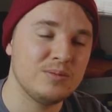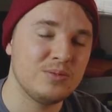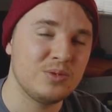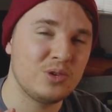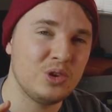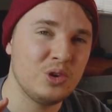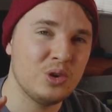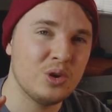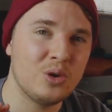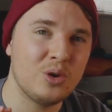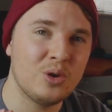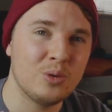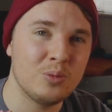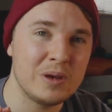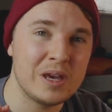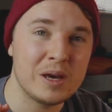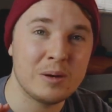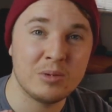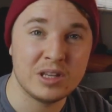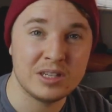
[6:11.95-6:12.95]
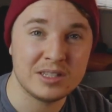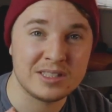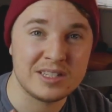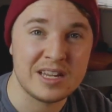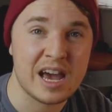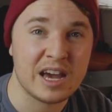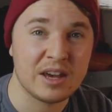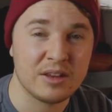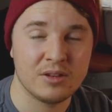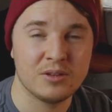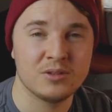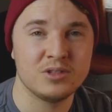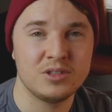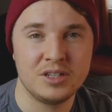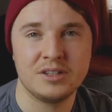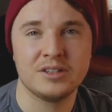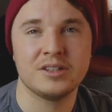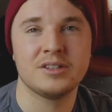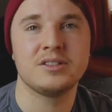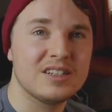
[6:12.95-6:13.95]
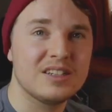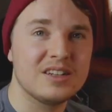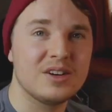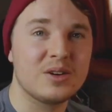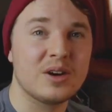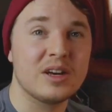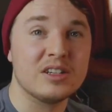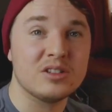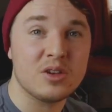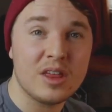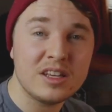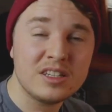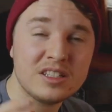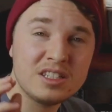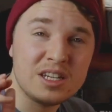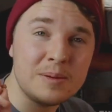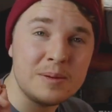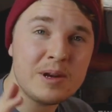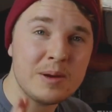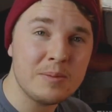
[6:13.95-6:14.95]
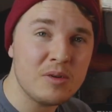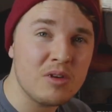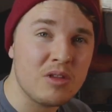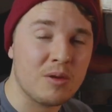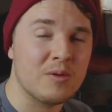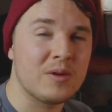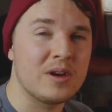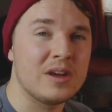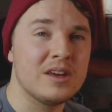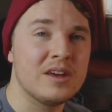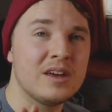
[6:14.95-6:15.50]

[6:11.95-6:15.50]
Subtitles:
you'll be able to snag those deals. Okay, so that's tip number 3.